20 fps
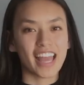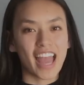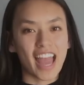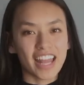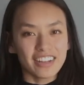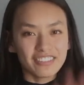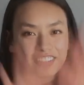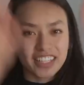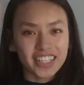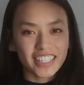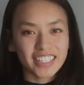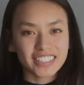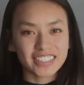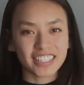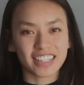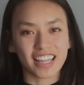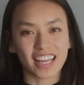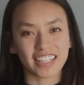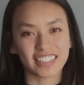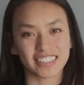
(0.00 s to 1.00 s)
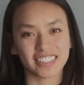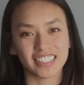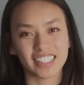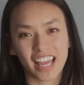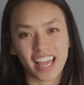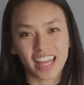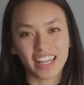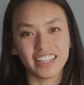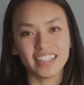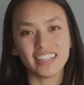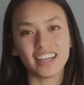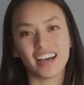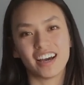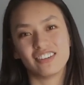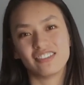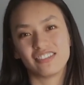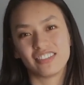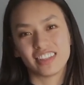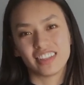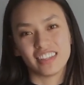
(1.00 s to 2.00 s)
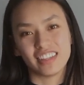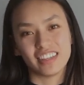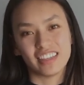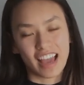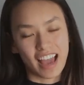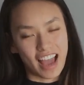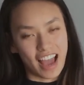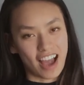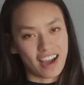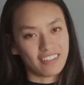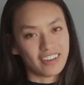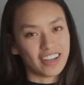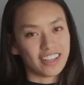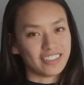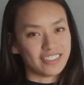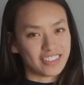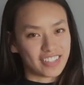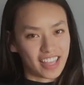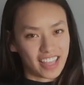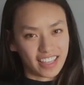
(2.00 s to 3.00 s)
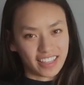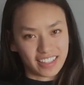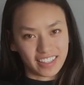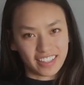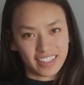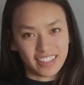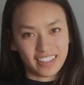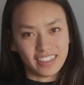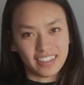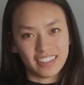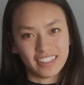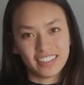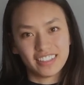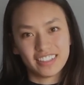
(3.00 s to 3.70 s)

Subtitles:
Anyways, that is the end of the How I Use Anki